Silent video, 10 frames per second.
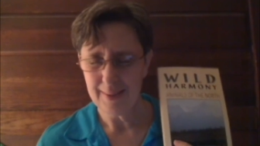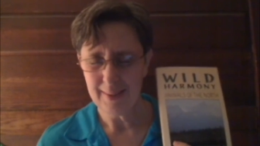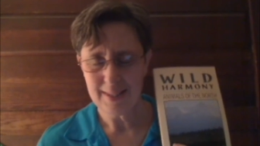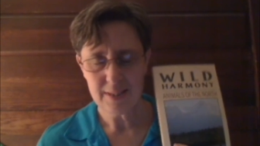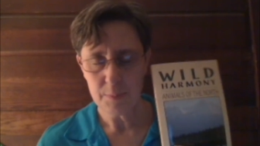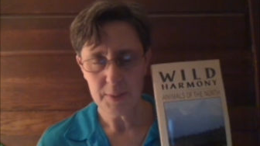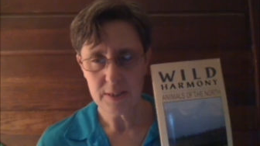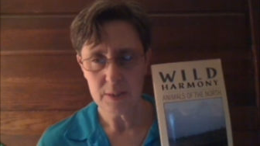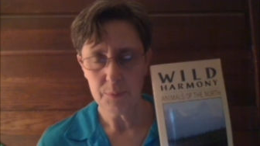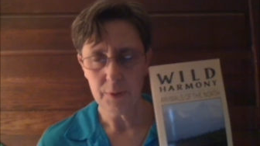this
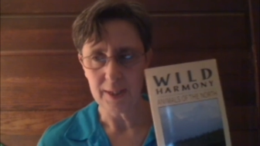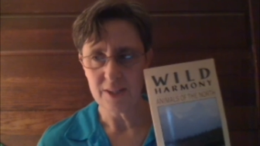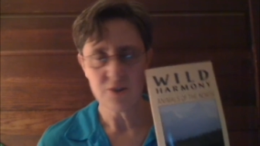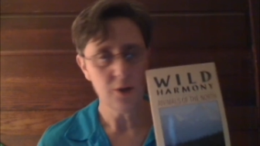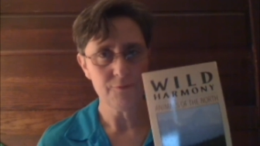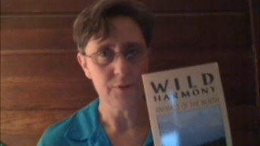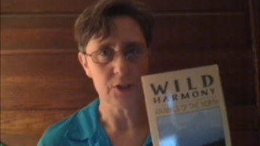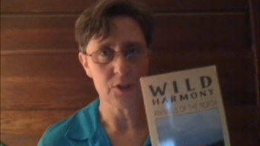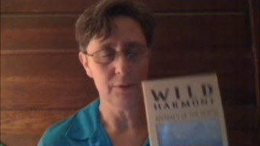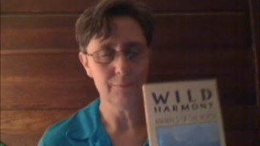amazing book. It's not
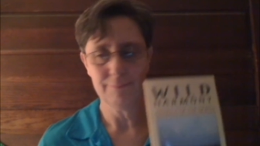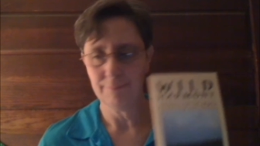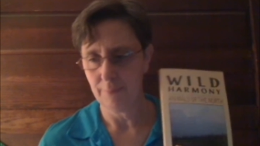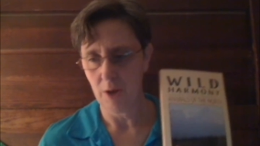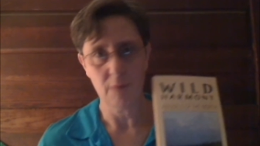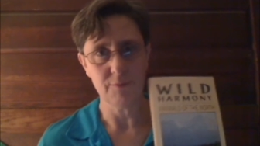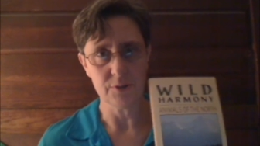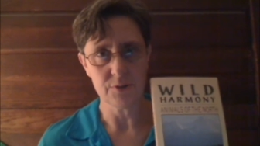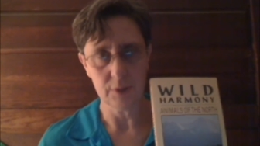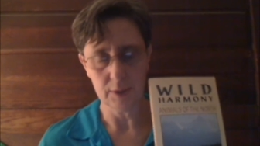fiction,
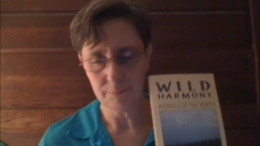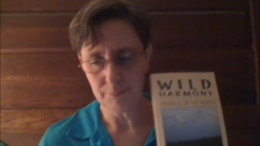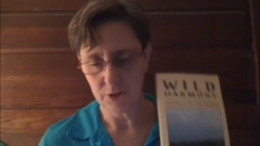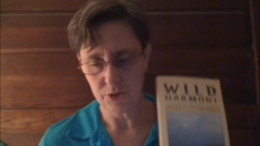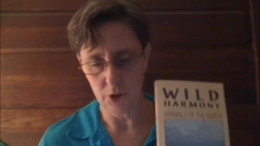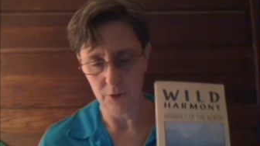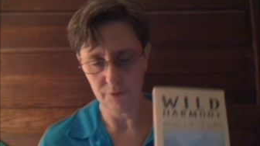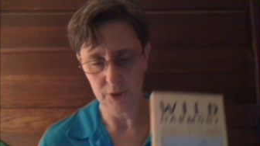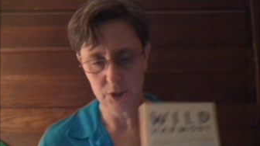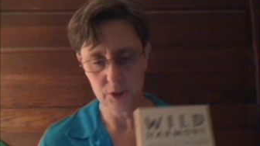obviously. It's
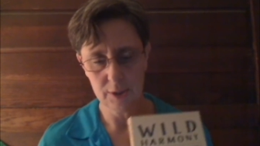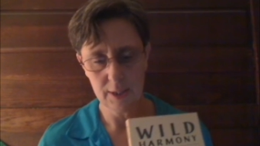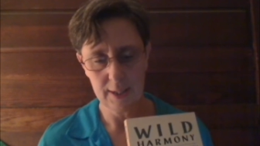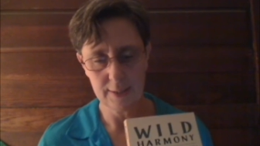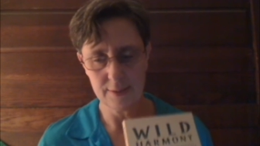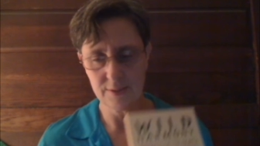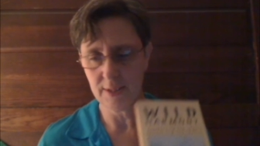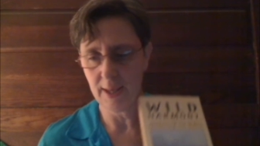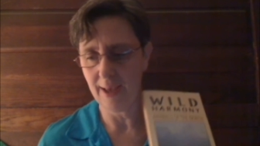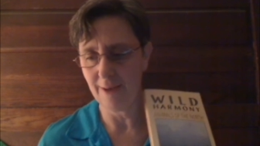nonfiction. It doesn't
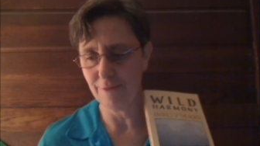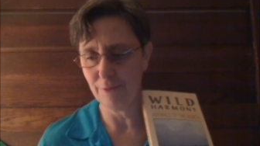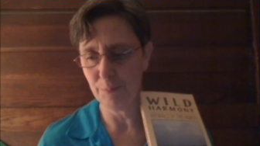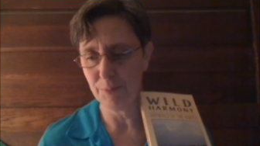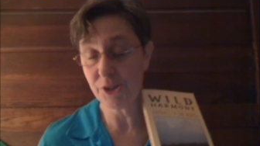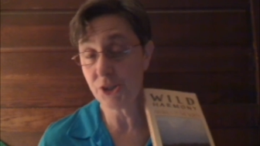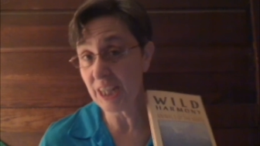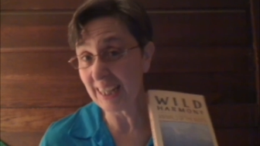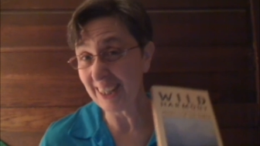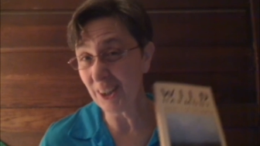have
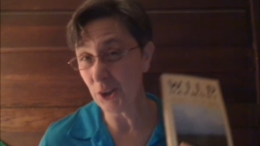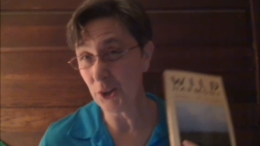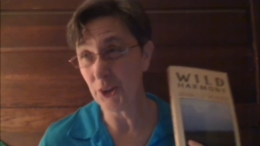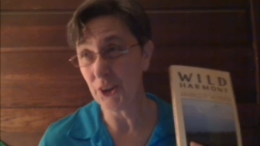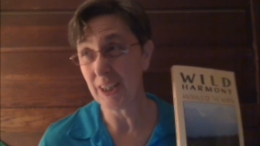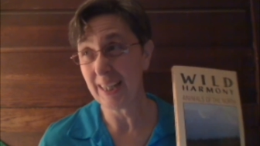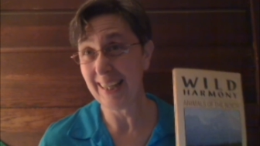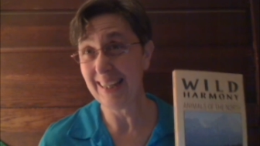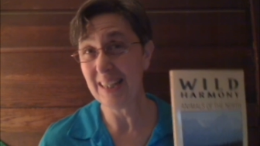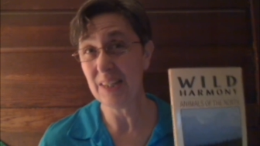particular
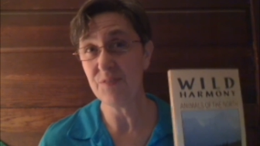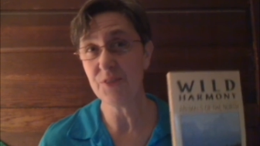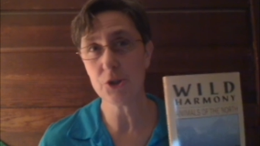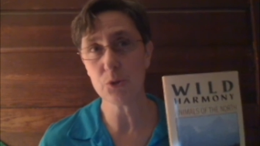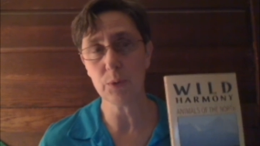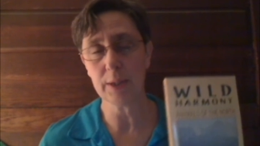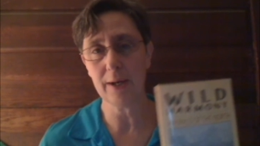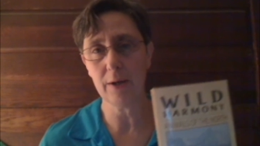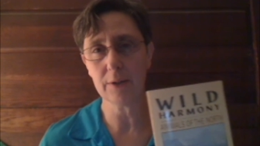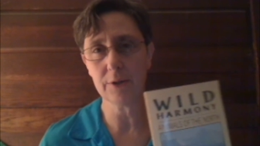individual
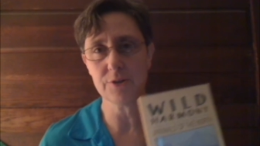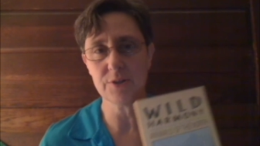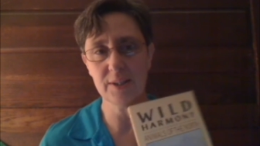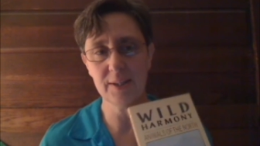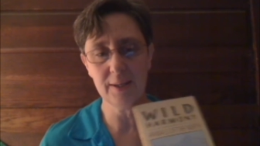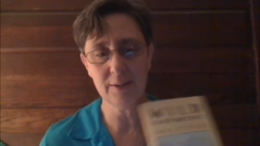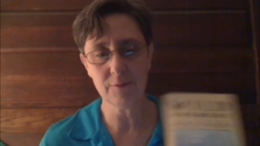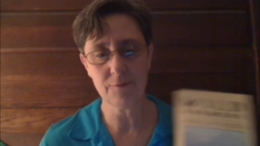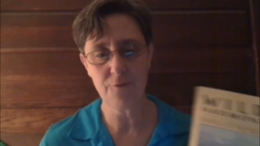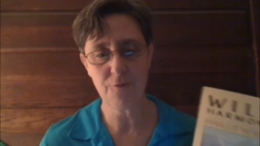characters, and yet,
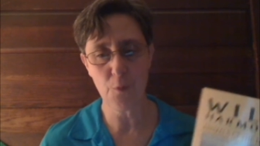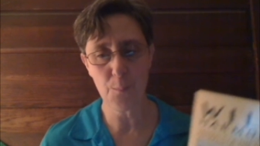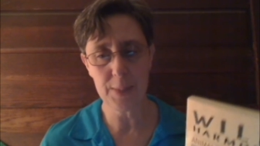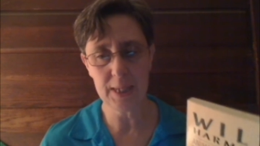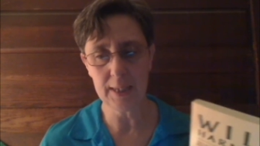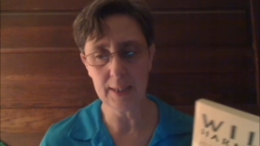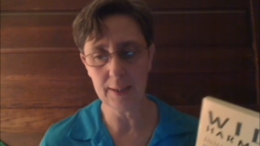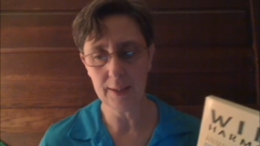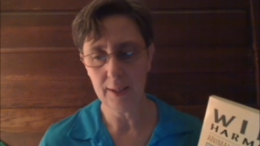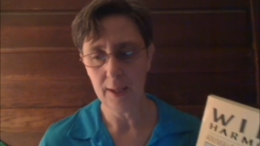for
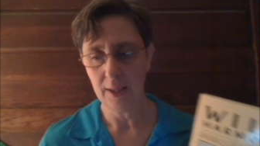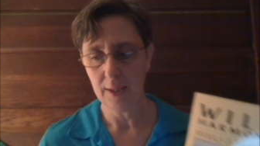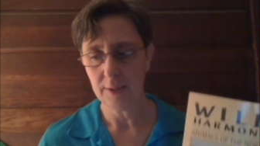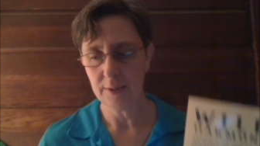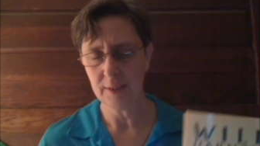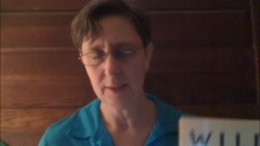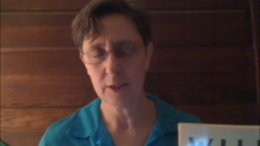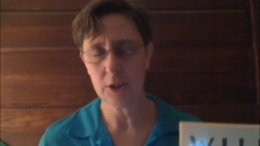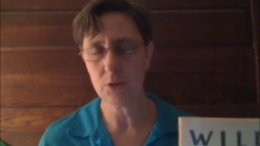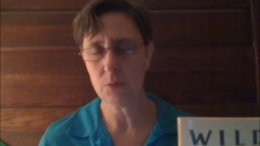me, the
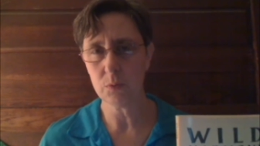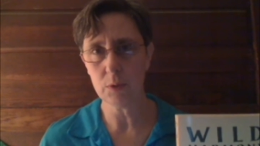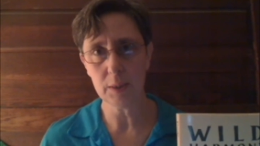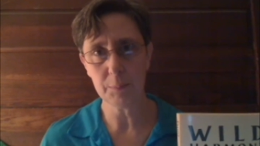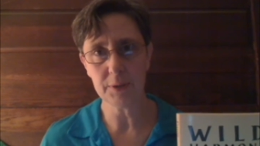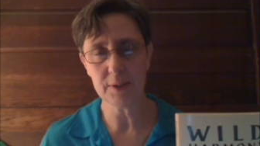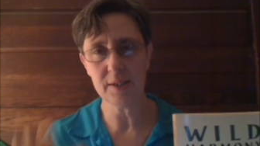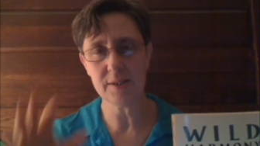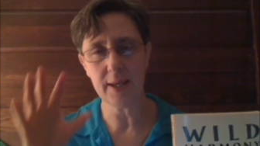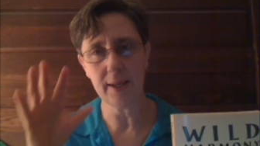incredible
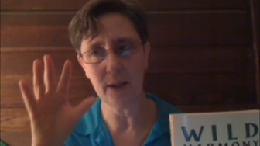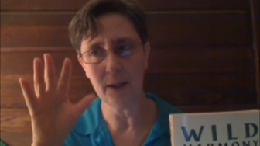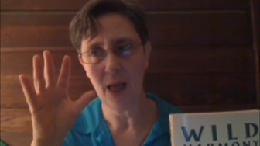detail